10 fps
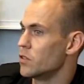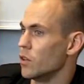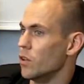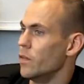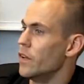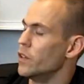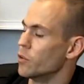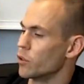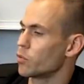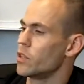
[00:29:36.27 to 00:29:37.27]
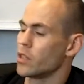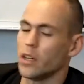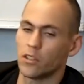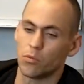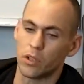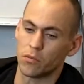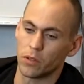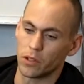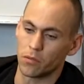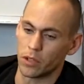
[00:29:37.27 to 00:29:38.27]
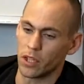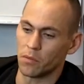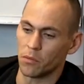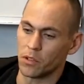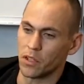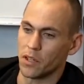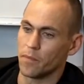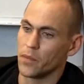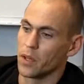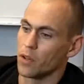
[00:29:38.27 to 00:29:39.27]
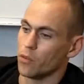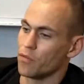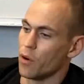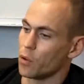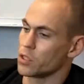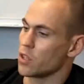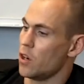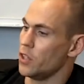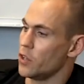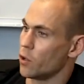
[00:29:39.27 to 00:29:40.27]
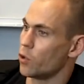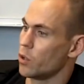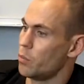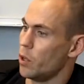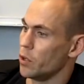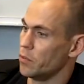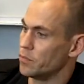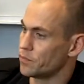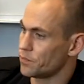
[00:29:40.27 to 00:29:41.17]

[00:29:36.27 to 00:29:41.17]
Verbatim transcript: So there were 3 things with him that we did. We focused on the neural component,